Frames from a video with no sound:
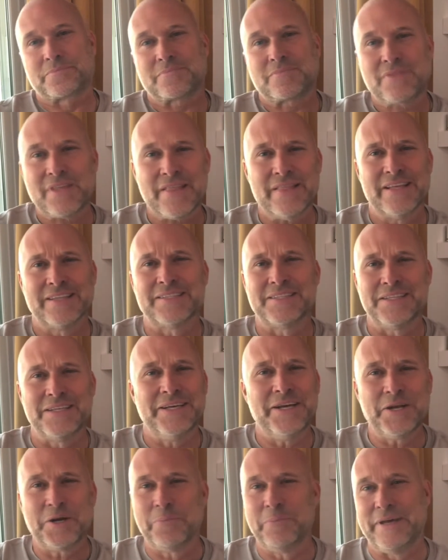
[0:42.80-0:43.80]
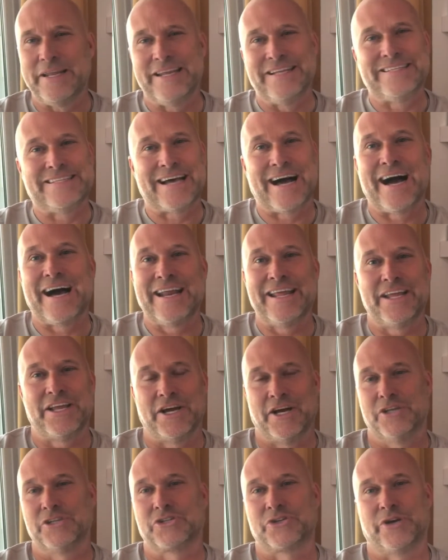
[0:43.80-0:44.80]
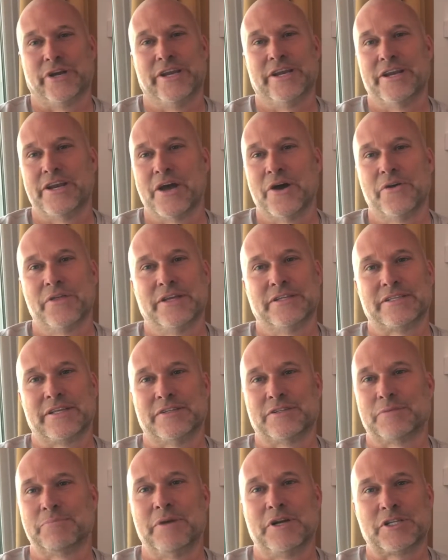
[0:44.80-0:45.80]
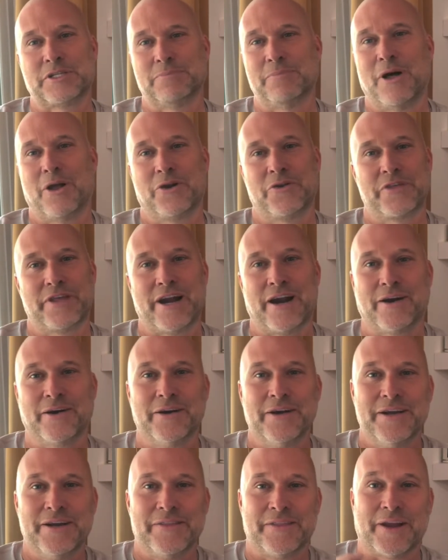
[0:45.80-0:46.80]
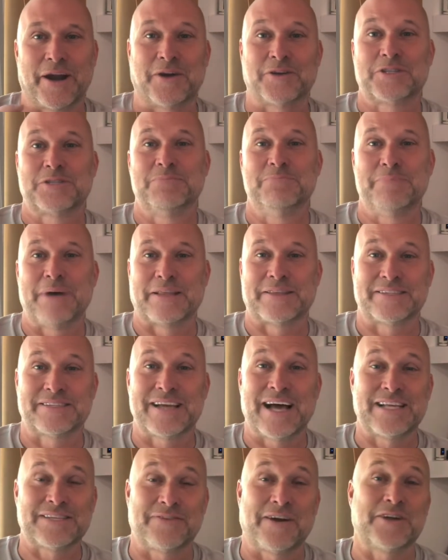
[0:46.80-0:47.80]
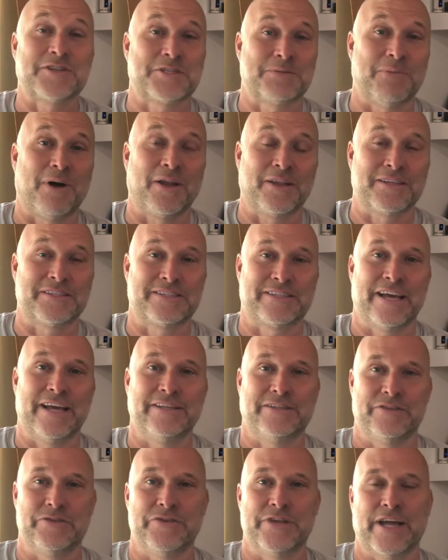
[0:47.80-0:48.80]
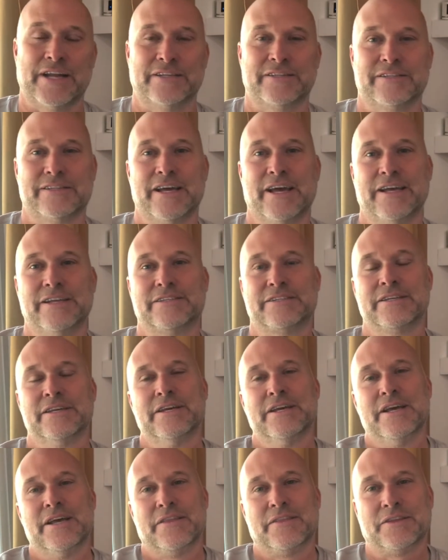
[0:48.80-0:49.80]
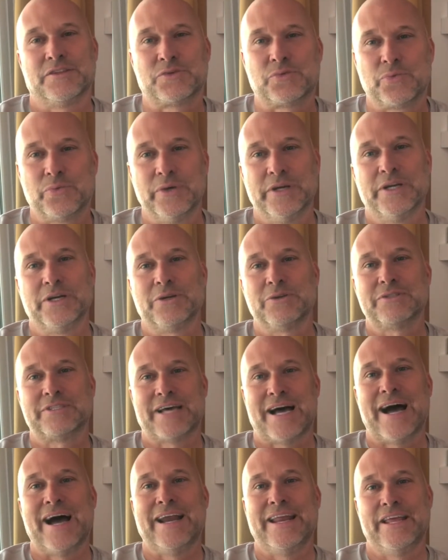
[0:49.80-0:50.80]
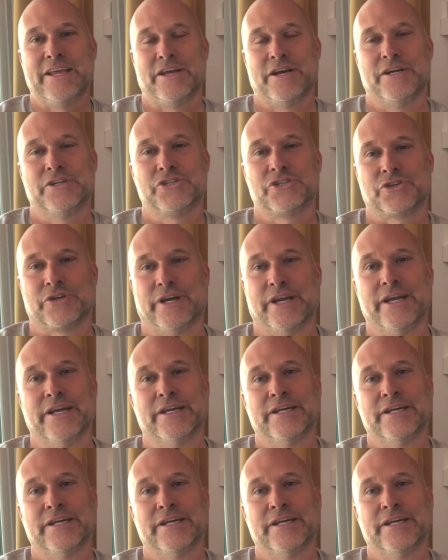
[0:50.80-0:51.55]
this little bitty tiny country, you know, that it's much smaller than our about the size of our smallest states in the United States, this real tiny country